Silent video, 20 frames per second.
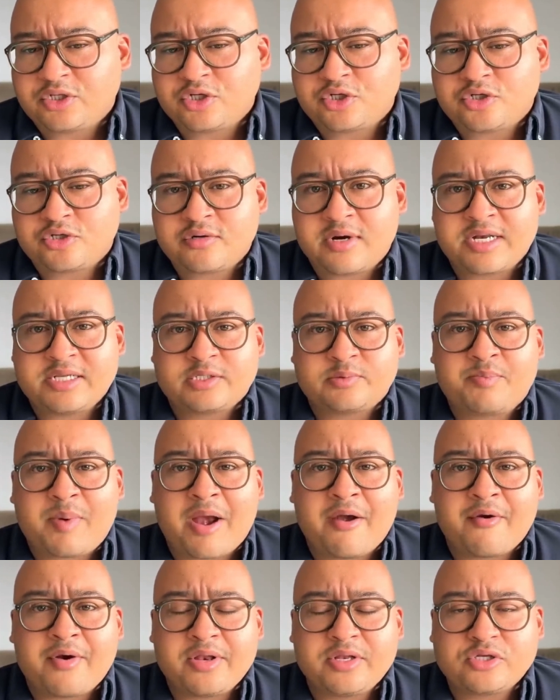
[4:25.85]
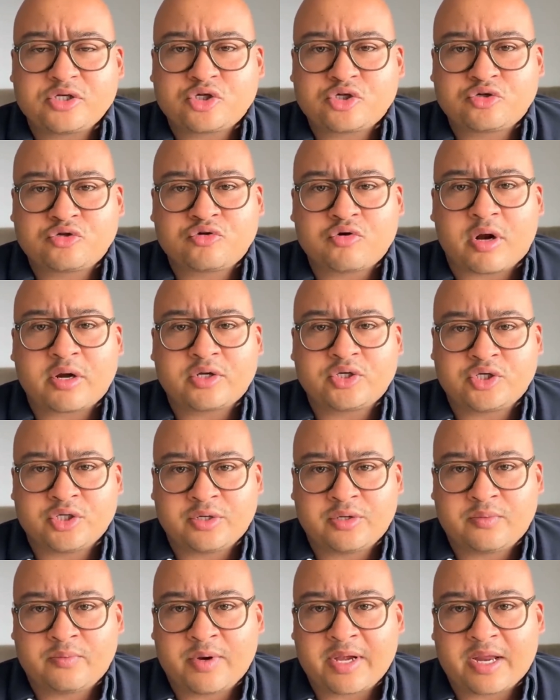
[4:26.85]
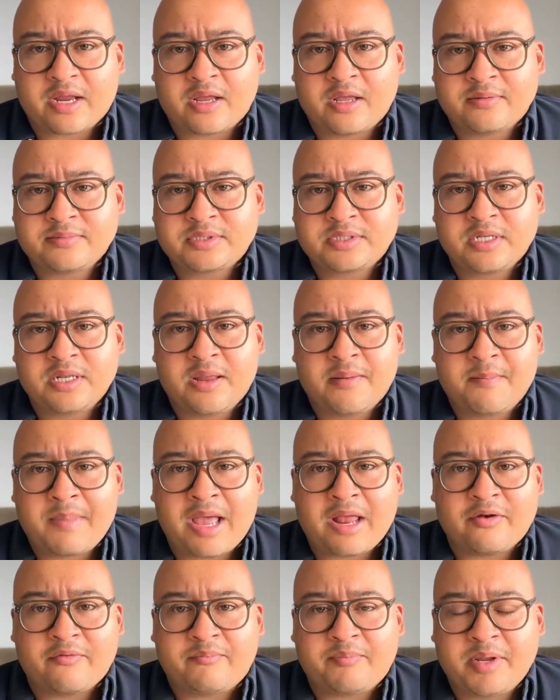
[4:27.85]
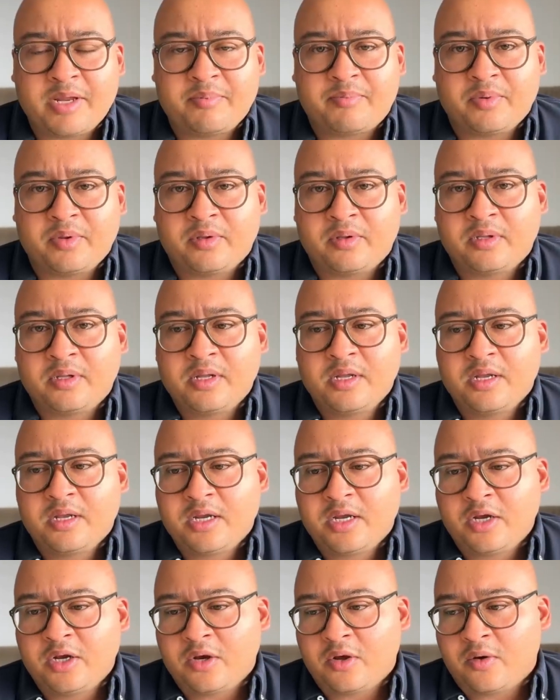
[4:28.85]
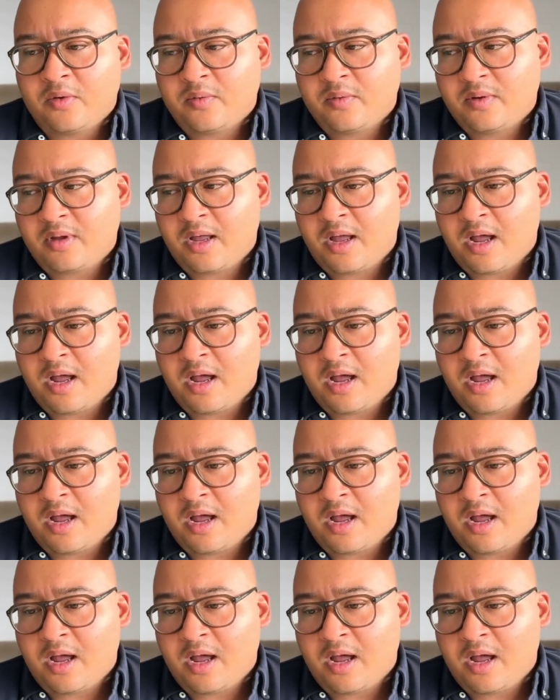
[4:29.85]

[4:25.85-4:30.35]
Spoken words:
transparent structure when it comes to the amount of people, you know,